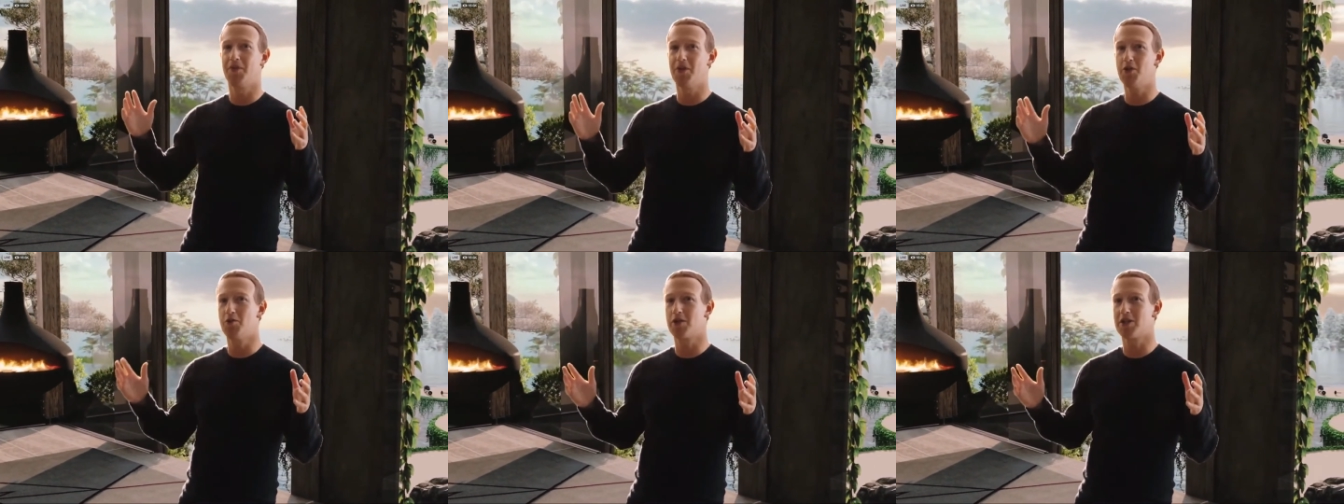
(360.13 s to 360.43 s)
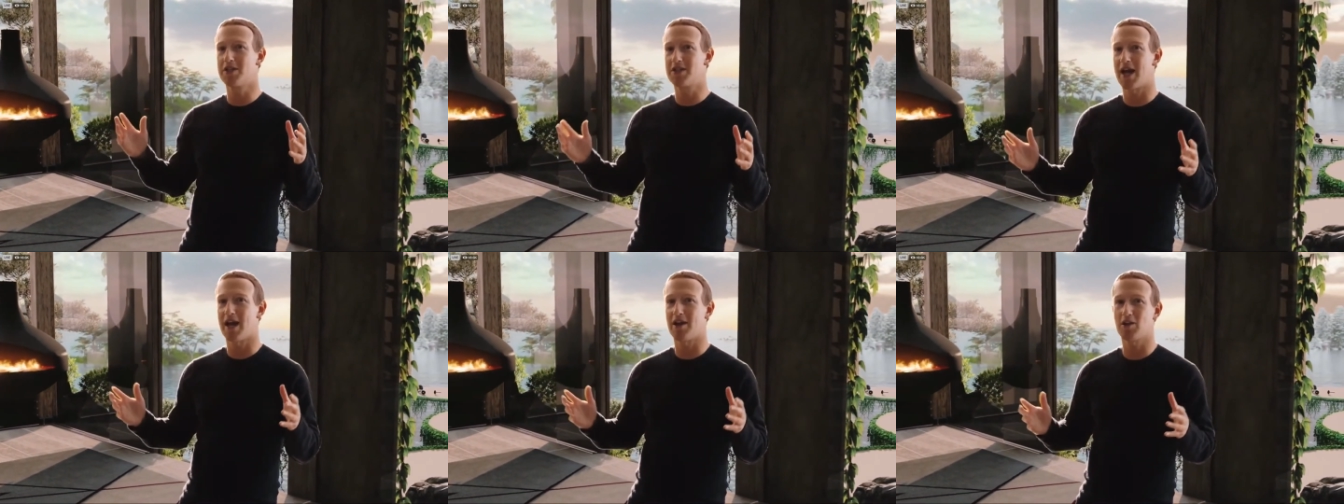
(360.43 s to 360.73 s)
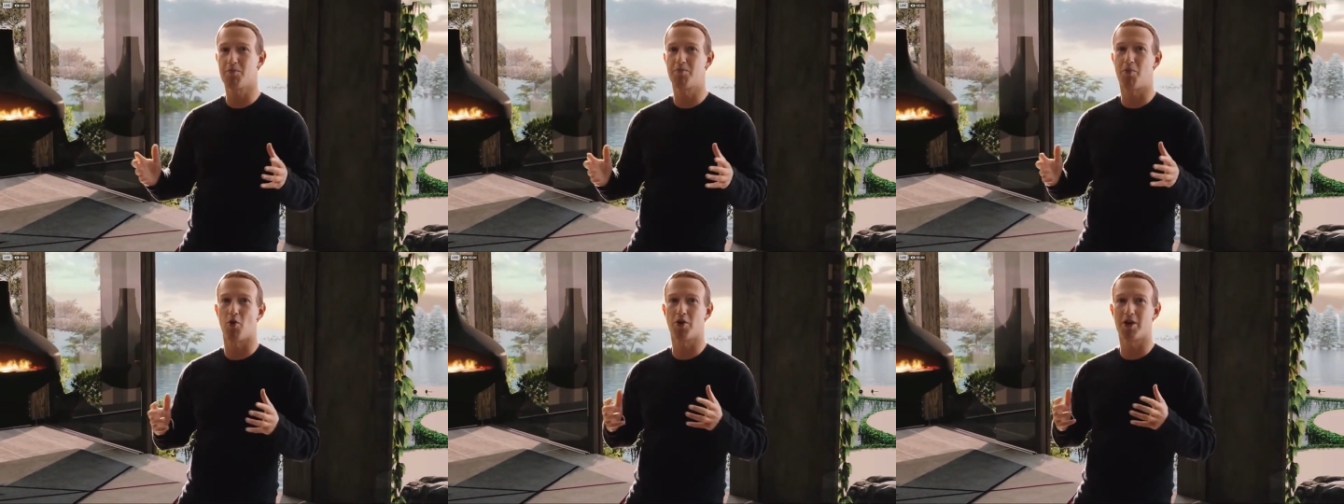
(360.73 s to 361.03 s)
that you can
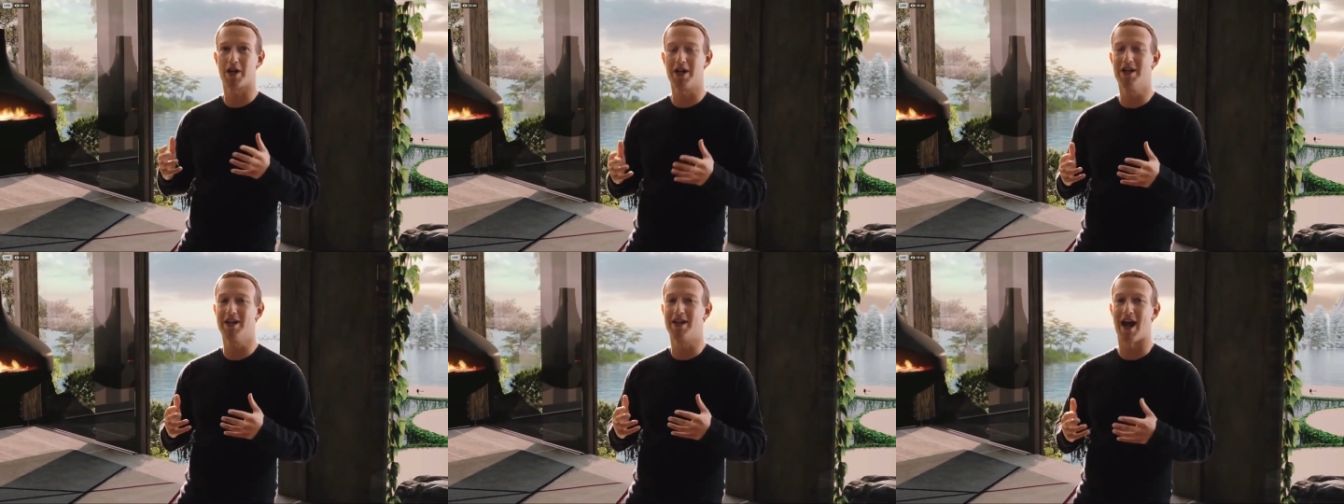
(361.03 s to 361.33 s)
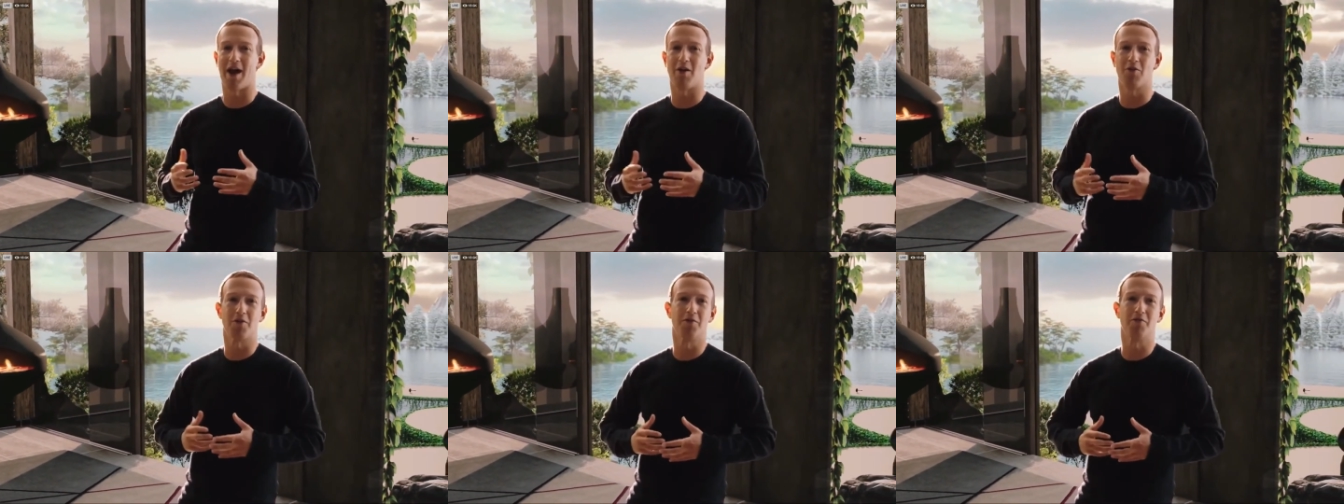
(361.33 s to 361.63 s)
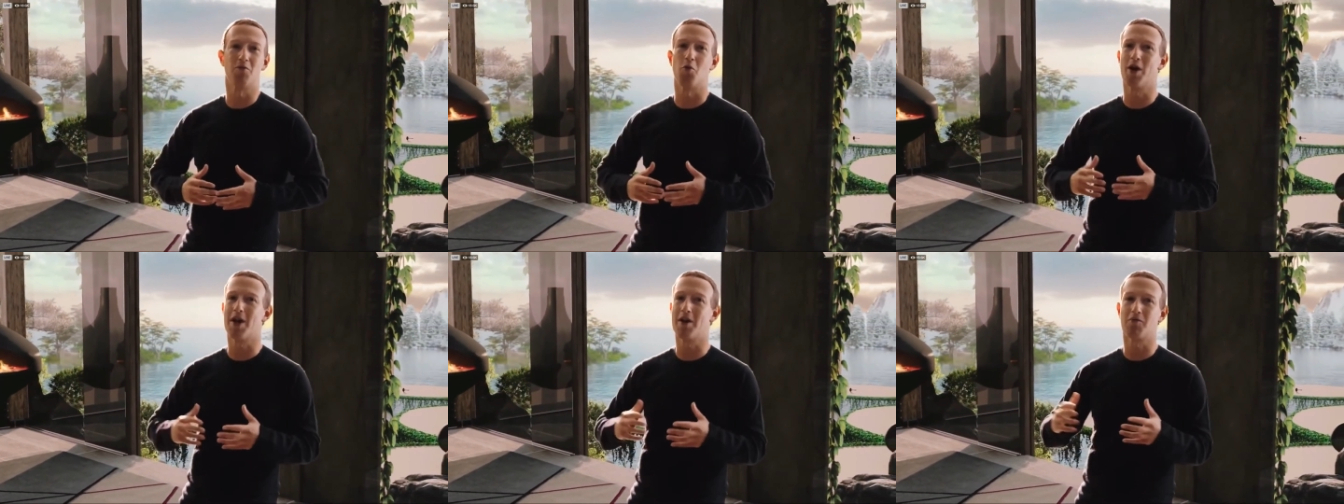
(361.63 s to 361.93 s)
teleport in and out
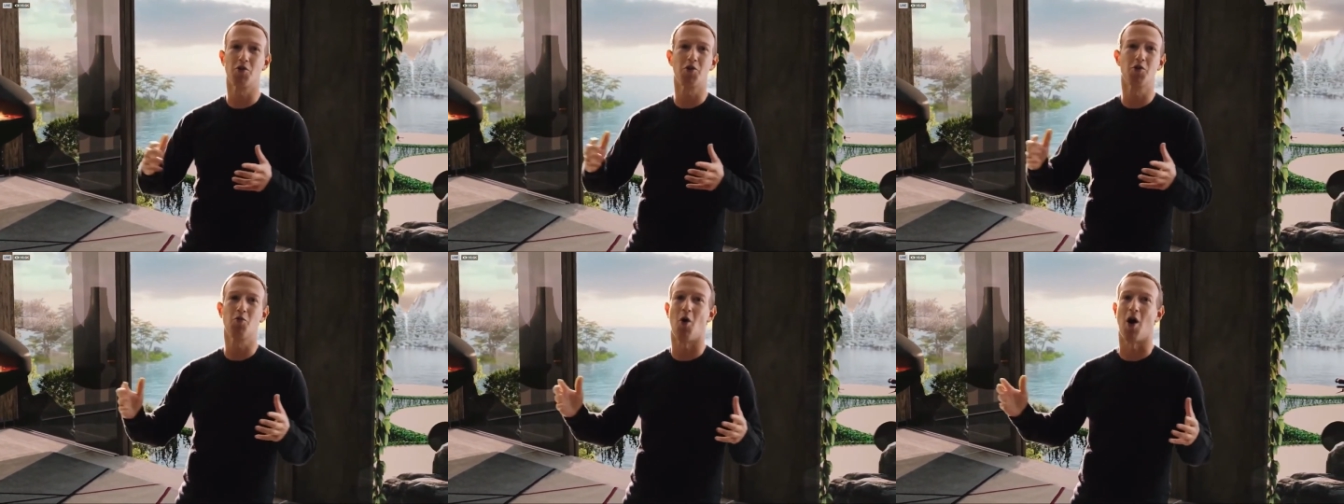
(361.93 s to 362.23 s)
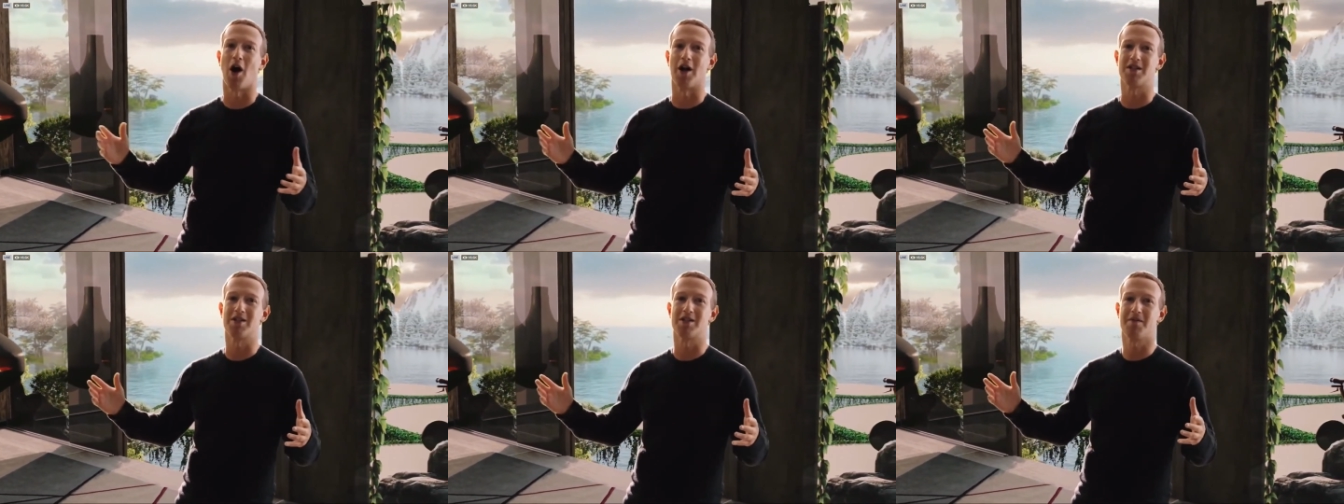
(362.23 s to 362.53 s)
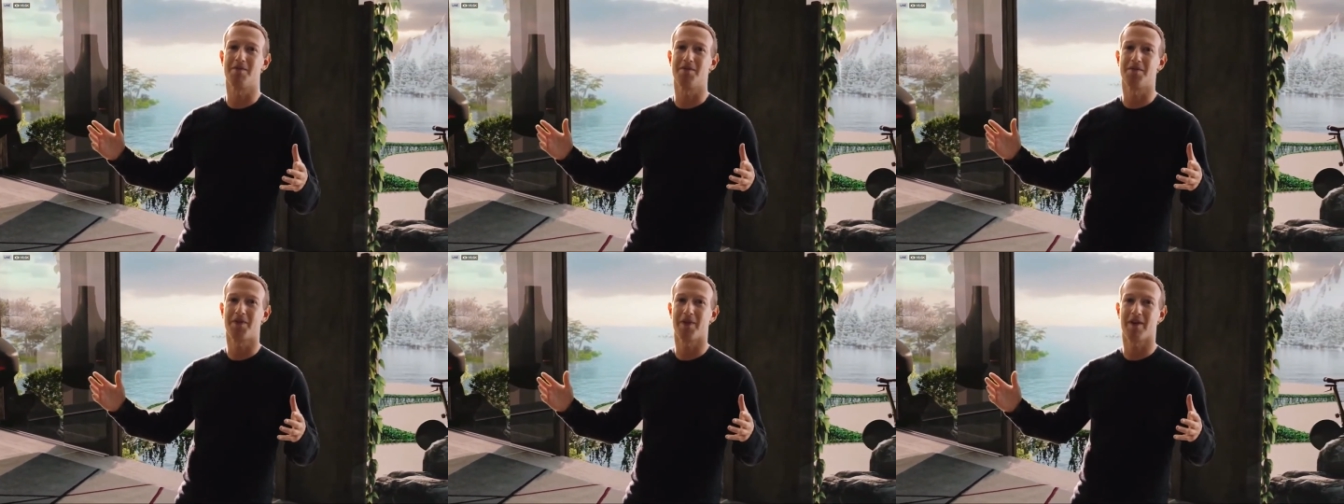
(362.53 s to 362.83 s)
of whenever you
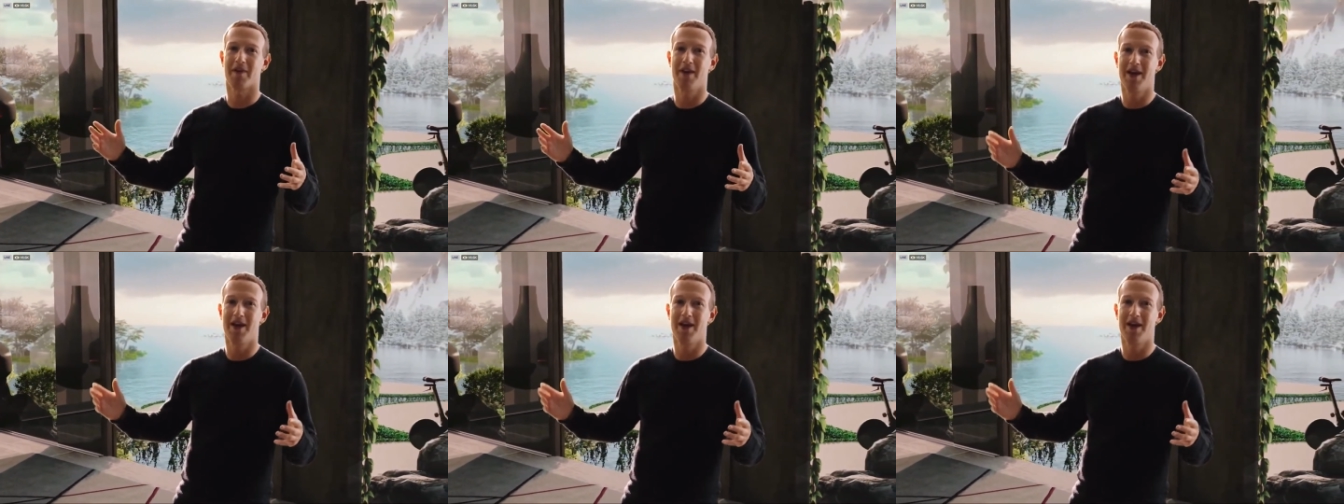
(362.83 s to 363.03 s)
want